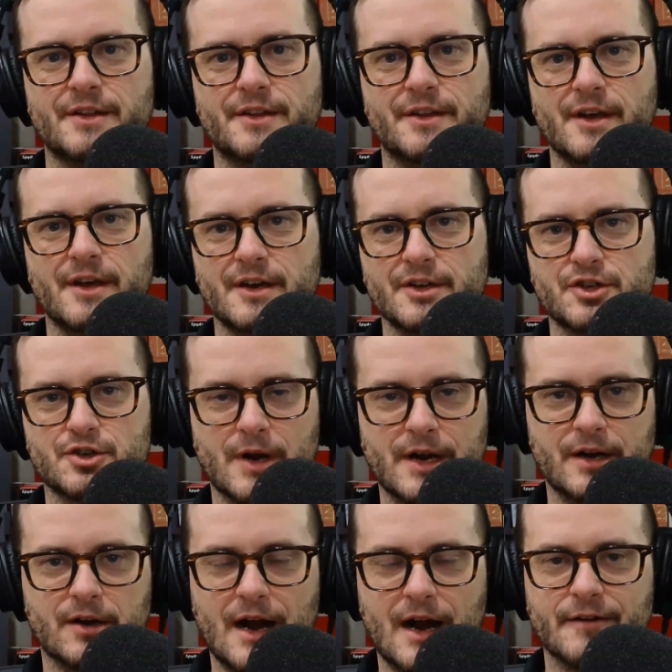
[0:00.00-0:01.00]
the
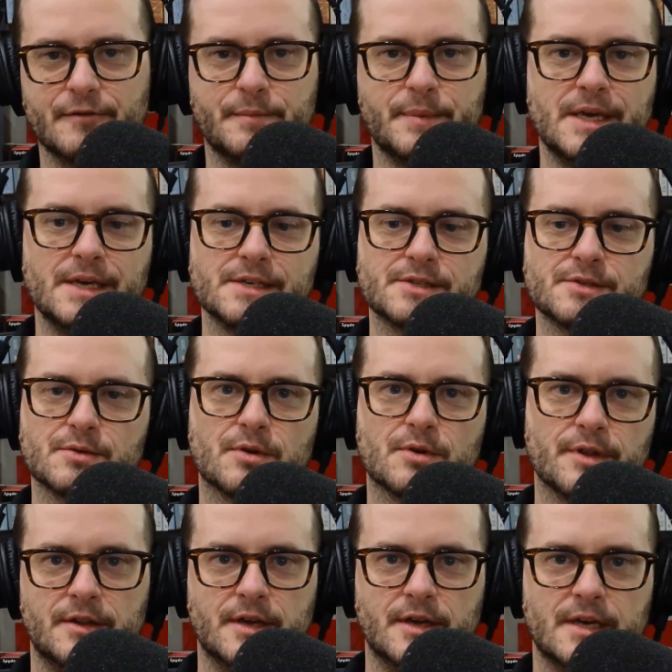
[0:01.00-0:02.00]
tradecraft piece or
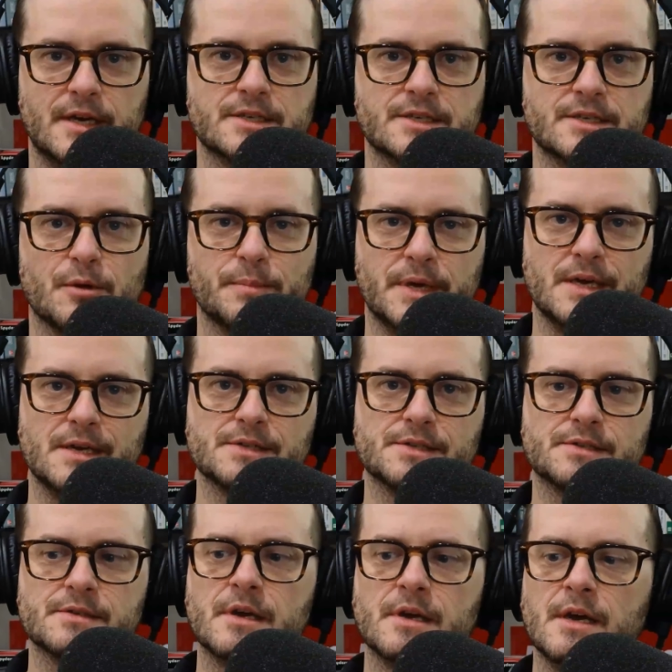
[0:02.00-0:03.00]
the Intel
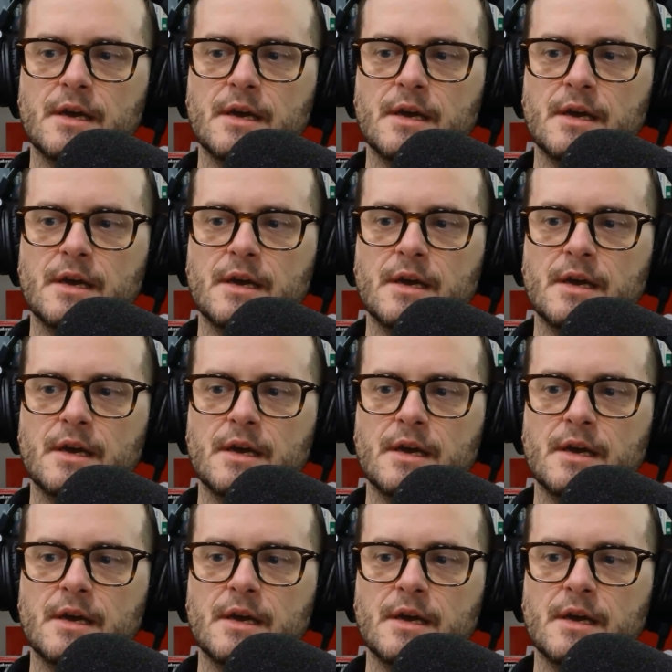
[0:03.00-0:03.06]
piece.